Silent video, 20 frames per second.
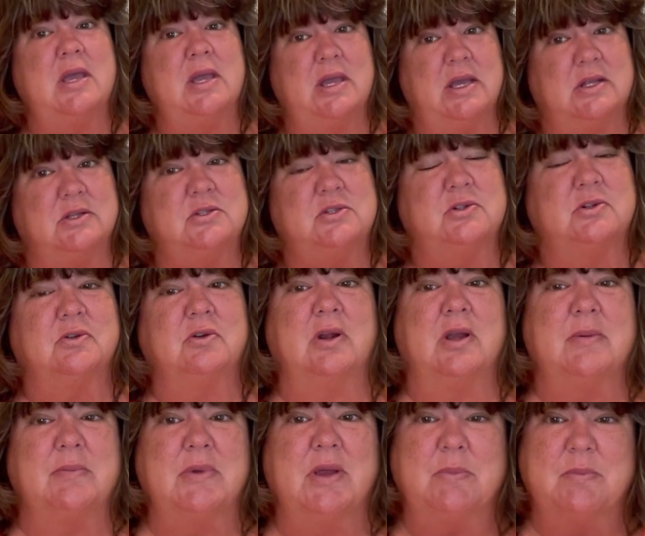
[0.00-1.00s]

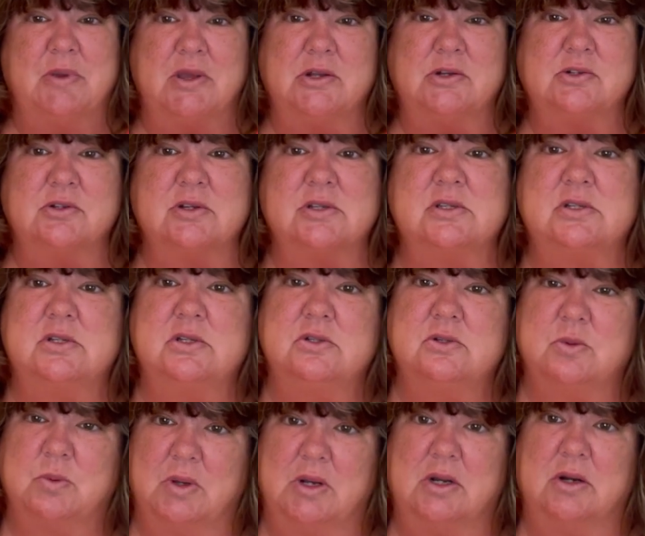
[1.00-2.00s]
Instagram, Pinterest,
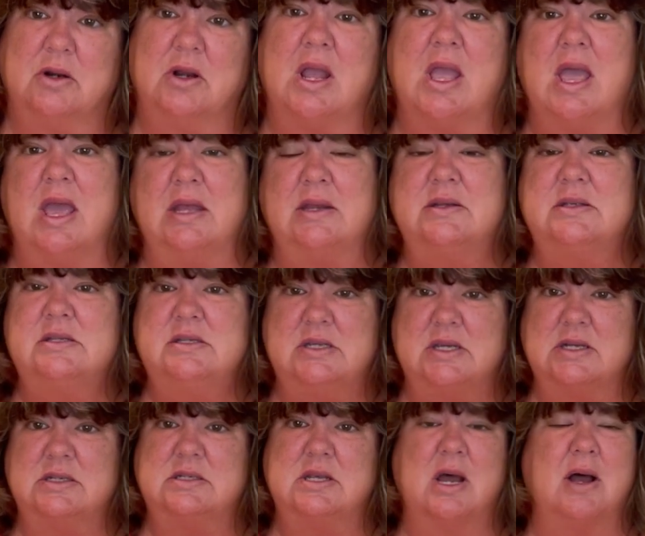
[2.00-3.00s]
Twitter, and
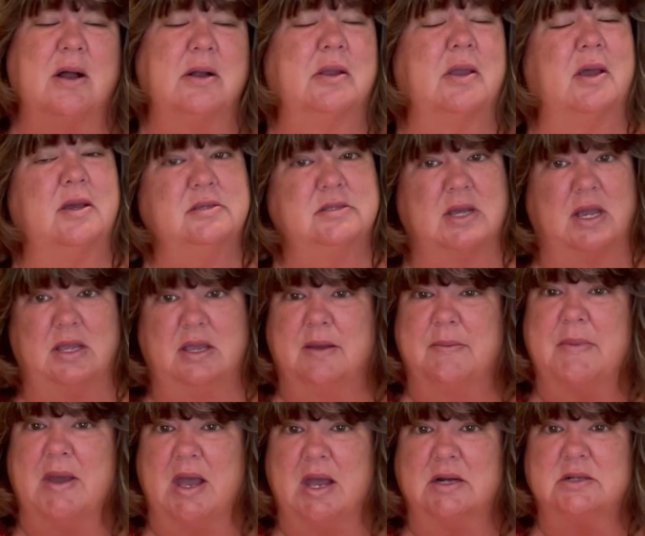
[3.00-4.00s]
TikTok, as I
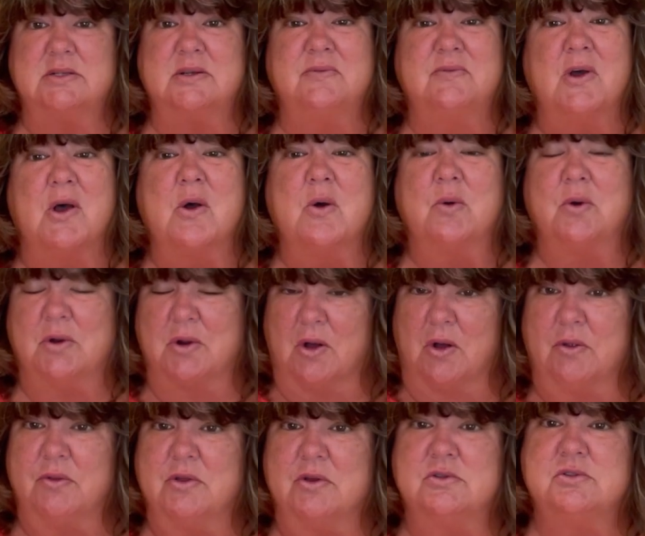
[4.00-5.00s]
am active on
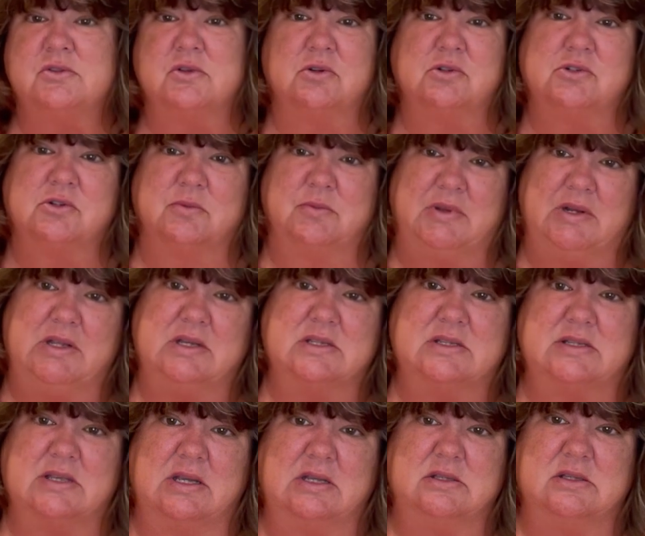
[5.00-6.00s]
all those social media
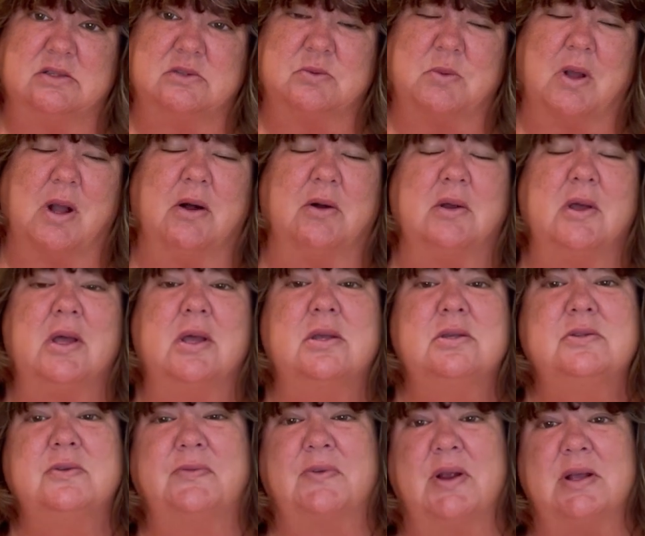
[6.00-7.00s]
sites as well.
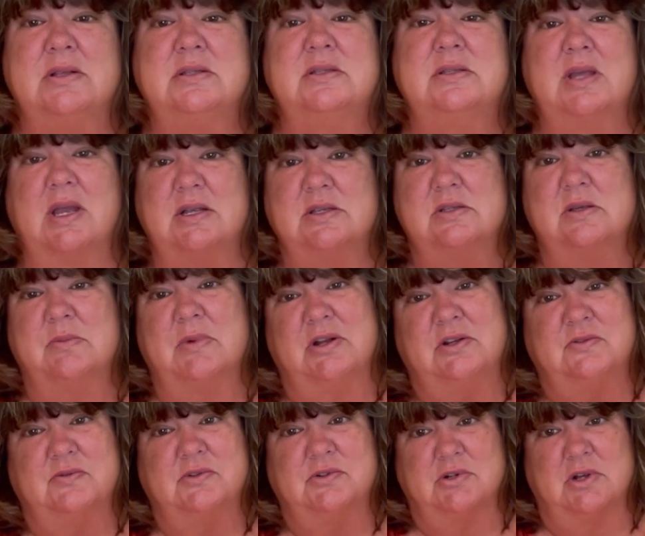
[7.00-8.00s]
So friends, thanks so much
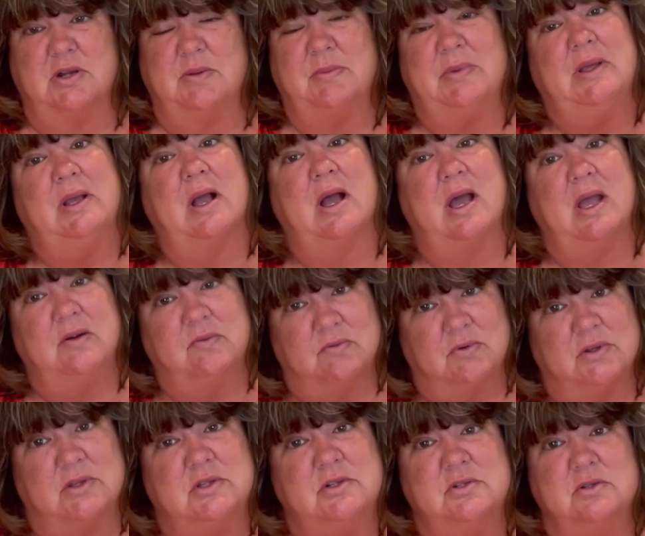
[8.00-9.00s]
for joining me. I
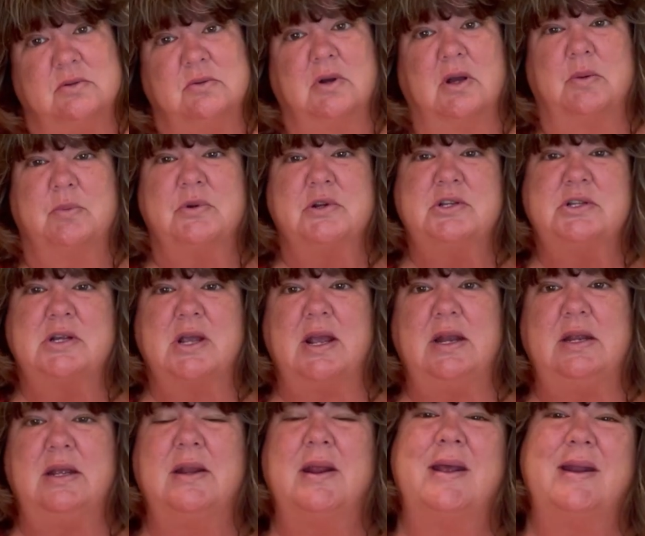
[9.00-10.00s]
really do appreciate
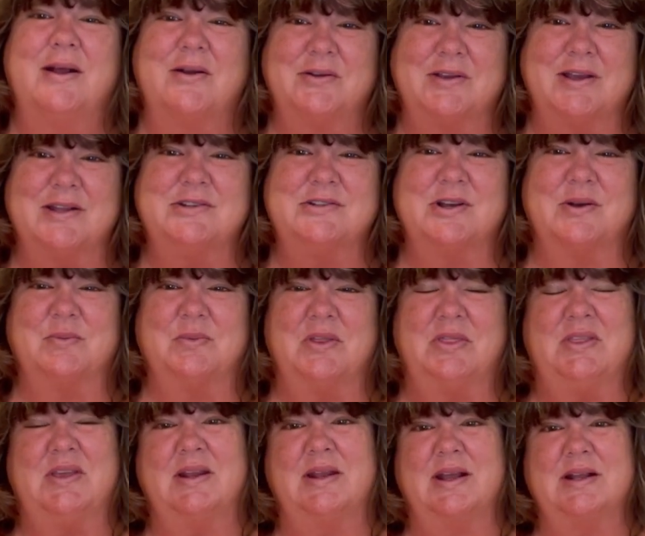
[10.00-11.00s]
it, and I'll catch up with
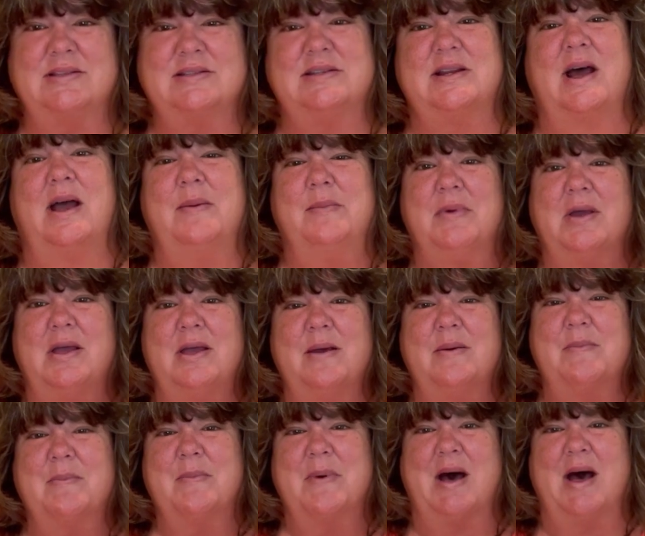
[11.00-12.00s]
you next time.
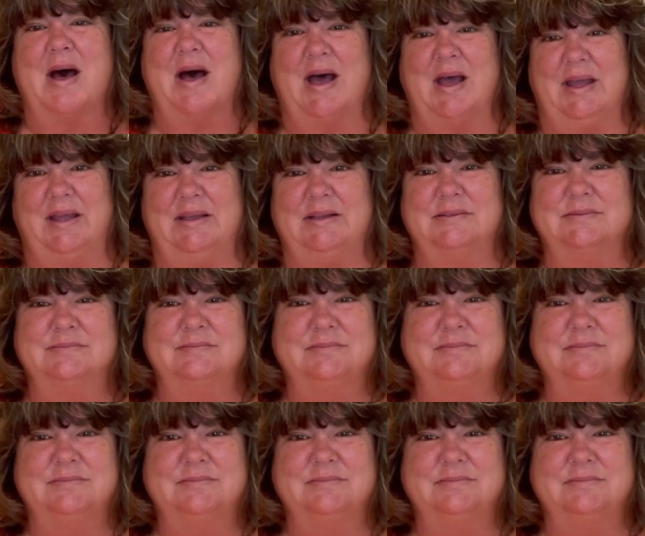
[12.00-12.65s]
Bye.